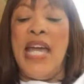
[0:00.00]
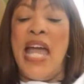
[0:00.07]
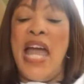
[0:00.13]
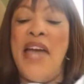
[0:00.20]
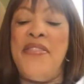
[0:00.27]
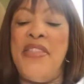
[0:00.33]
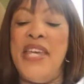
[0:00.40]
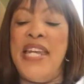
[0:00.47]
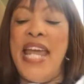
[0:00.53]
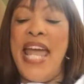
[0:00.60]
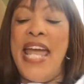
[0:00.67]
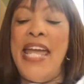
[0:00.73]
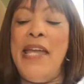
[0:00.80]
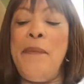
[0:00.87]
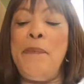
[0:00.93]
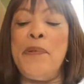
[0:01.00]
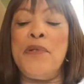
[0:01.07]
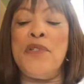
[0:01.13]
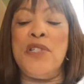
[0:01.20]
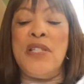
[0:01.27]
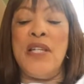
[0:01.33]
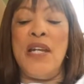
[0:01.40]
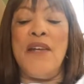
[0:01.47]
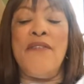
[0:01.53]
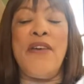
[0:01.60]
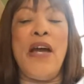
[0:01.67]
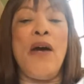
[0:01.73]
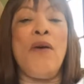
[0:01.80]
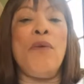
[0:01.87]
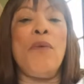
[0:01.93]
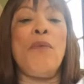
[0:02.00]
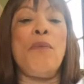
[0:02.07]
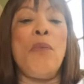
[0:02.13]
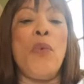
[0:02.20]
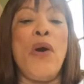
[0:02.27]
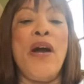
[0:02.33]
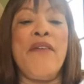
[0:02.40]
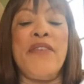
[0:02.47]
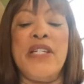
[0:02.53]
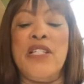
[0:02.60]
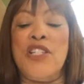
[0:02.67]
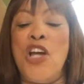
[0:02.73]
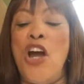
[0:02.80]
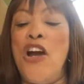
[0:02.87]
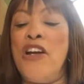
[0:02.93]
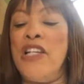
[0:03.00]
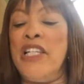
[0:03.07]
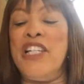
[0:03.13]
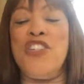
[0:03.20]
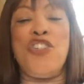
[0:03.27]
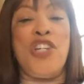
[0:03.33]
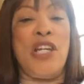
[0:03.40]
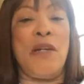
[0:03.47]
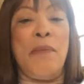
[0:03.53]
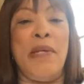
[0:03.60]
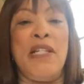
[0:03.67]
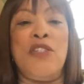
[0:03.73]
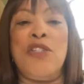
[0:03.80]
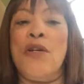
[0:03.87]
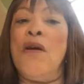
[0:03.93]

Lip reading: And then 8% of our worries are legitimate.